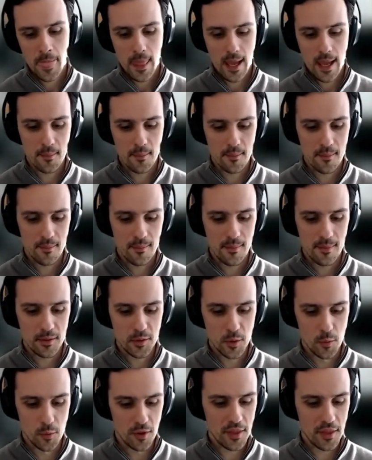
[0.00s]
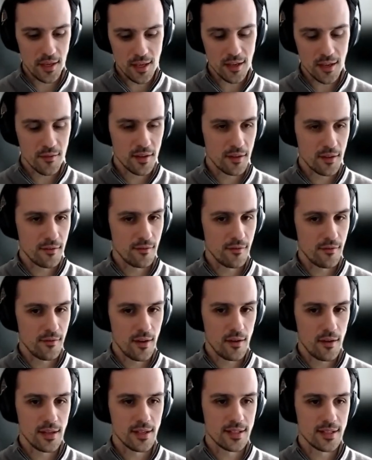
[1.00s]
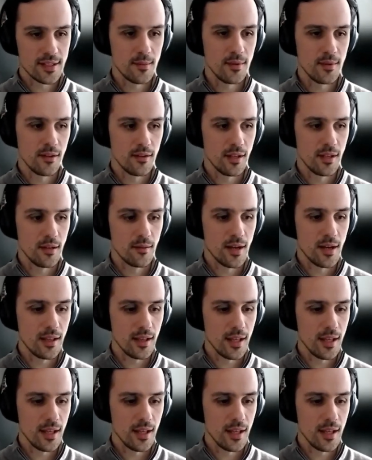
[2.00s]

Um, so we're thinking of it very similarly, right?